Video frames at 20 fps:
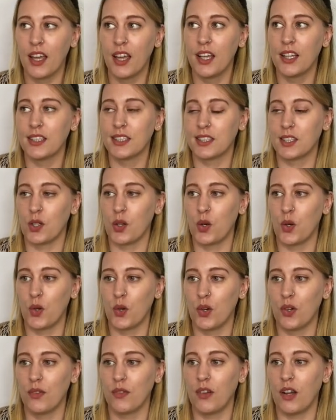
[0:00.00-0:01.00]

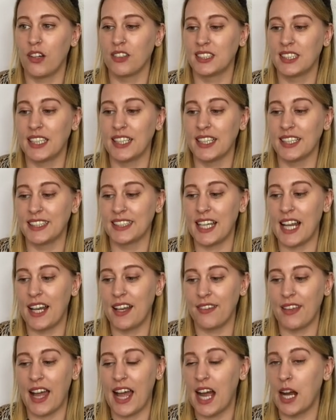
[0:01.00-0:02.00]
So obviously the seller
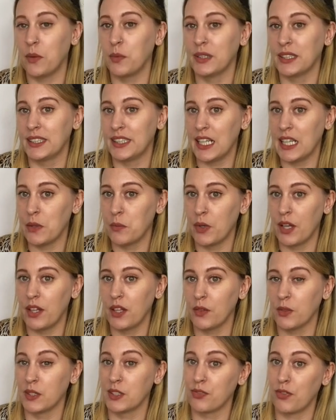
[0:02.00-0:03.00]
that I was dealing with
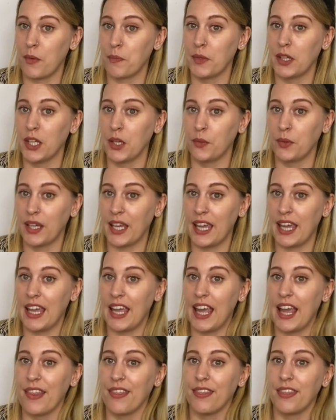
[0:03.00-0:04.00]
was from the
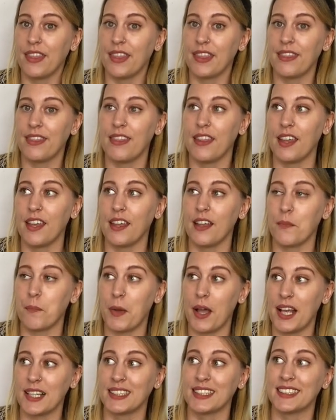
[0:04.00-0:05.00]
UK, and the
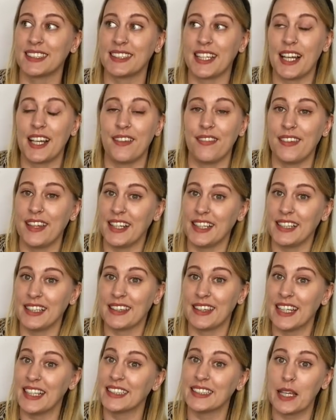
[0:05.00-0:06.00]
person selling
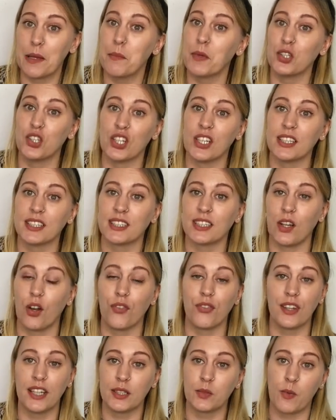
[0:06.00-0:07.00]
these images
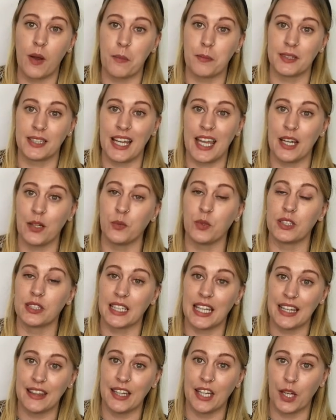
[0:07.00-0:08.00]
on this website was
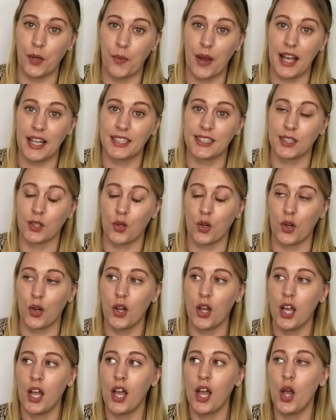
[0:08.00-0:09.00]
in the US. So
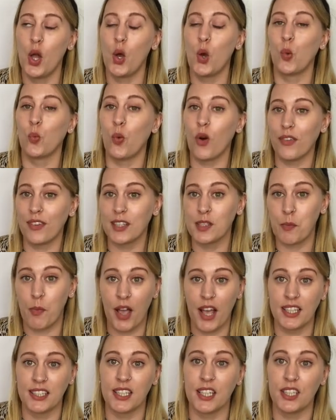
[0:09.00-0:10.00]
what this
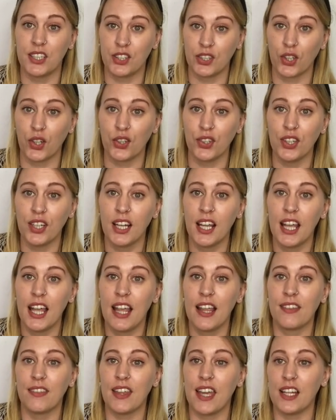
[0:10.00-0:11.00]
person had done,
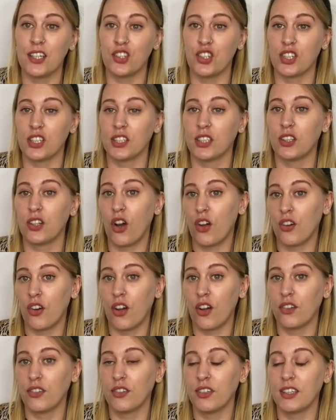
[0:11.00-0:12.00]
they'd just gone
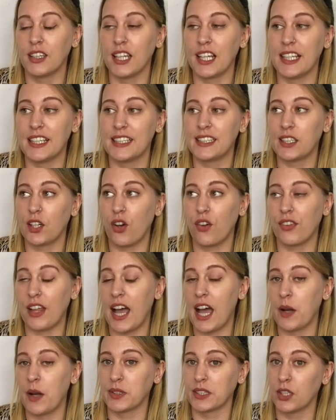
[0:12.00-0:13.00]
on, they saw that
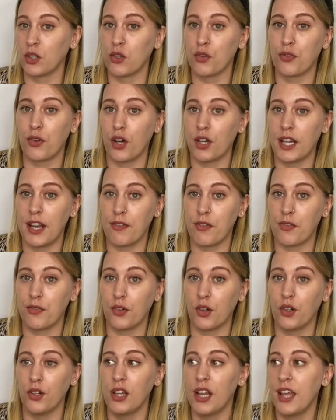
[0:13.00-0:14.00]
I looking for a
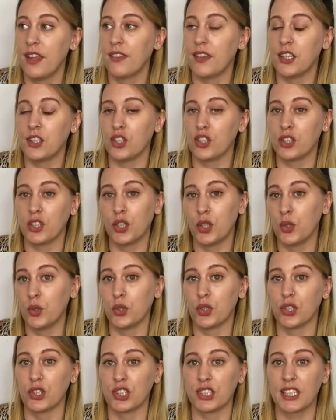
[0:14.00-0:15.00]
Neverfull, they'd just
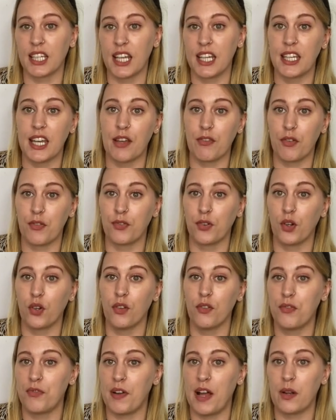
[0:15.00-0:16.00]
Googled
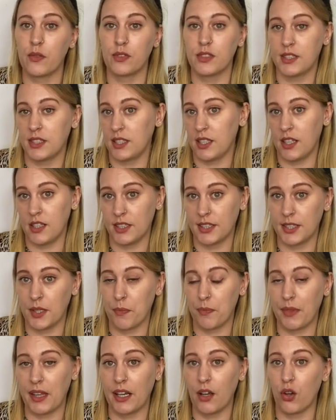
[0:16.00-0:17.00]
Neverfull, found
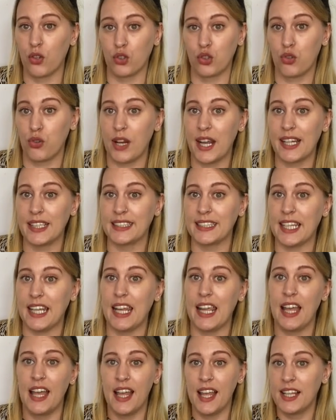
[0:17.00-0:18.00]
something on
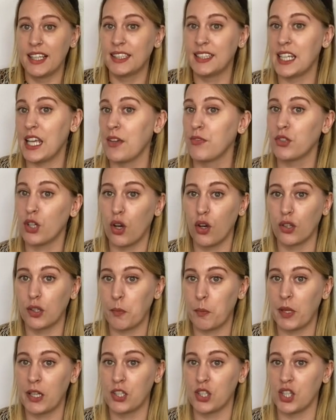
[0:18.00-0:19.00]
Tradesy, saved all the
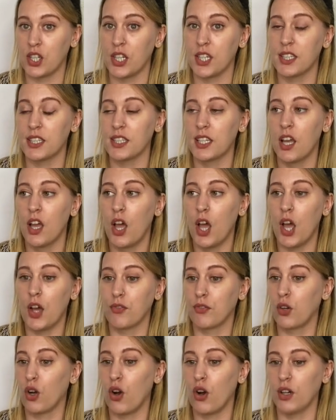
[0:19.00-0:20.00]
pictures.
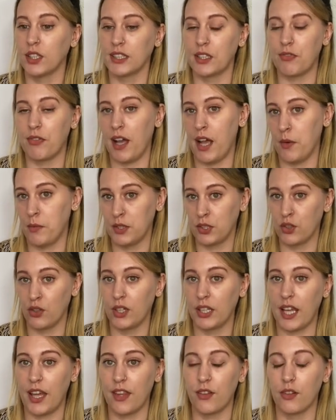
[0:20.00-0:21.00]
Of course, if I was going
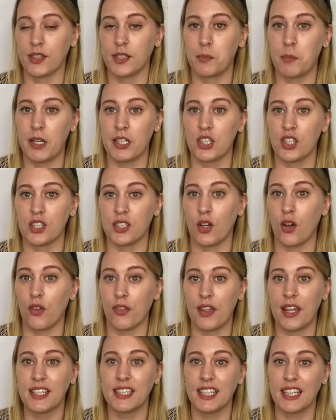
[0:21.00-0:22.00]
to get those pictures
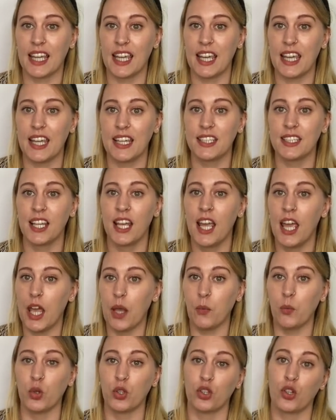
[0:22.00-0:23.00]
authenticated,
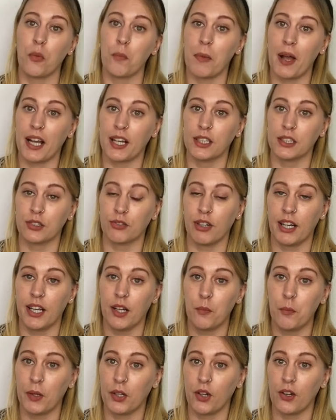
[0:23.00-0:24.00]
it would come back as real,
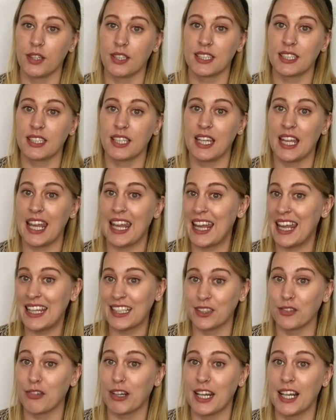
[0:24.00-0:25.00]
because it
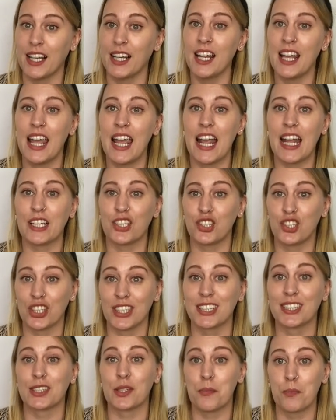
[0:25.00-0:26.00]
is real. It's
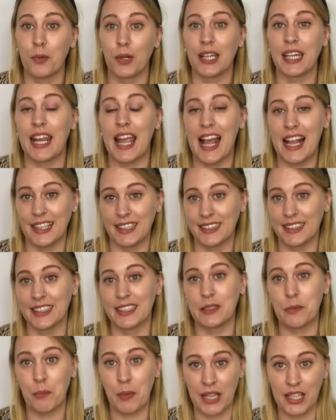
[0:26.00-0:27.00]
just somebody
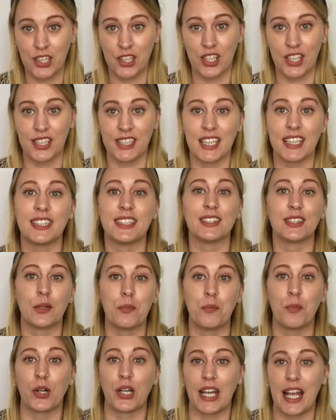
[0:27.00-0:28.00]
else's pictures, it's
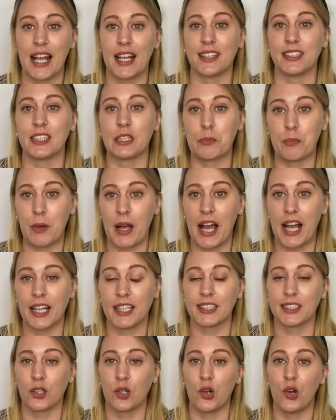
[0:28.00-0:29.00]
somebody else's bag.
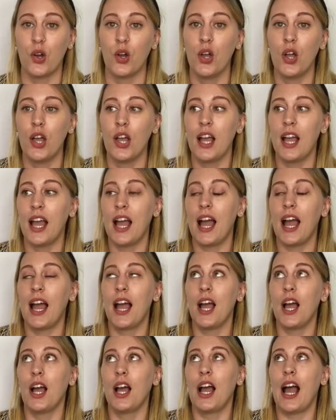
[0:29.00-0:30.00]
So
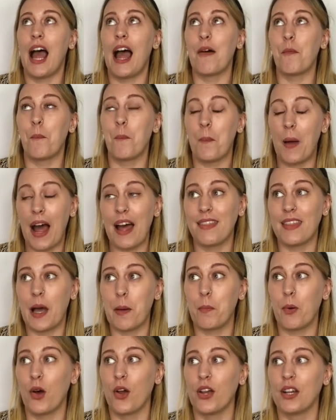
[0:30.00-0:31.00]
at that
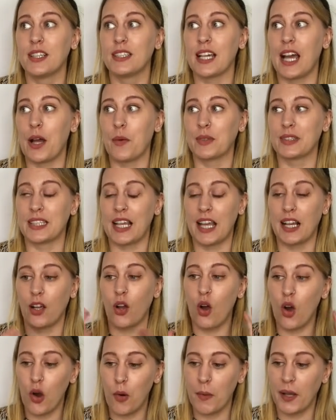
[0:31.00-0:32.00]
point, I was like,
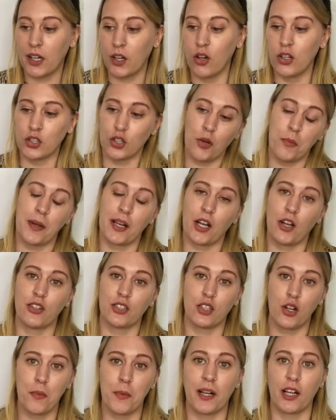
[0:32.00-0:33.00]
oh my god, oh my god,
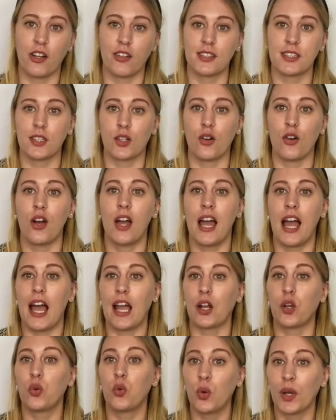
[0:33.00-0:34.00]
oh my god. So I
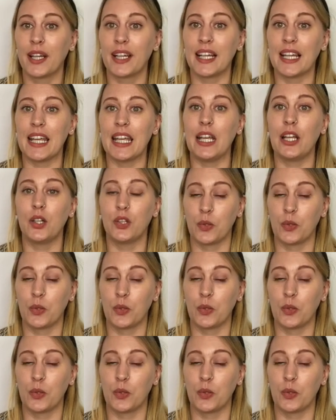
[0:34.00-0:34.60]
quickly